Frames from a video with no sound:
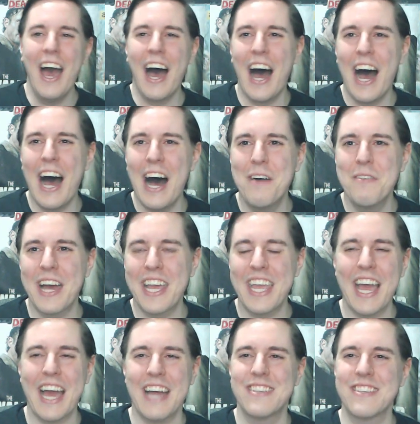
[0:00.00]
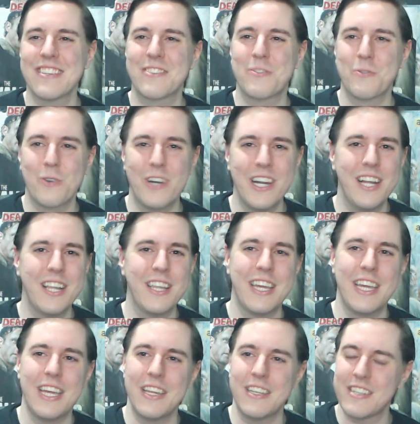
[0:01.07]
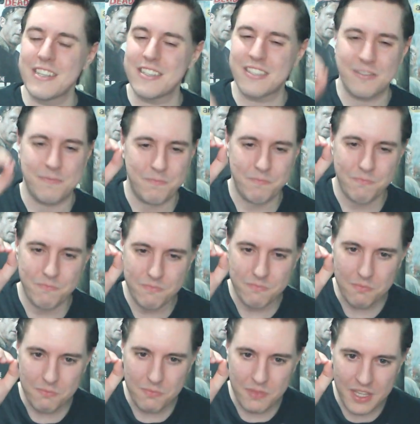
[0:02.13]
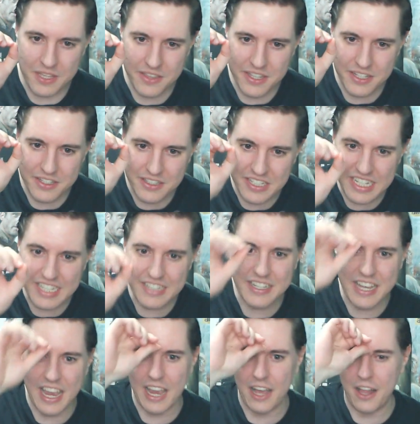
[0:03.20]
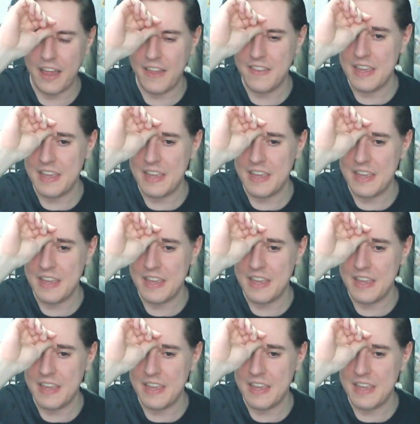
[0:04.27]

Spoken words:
Again, just really, just the detail and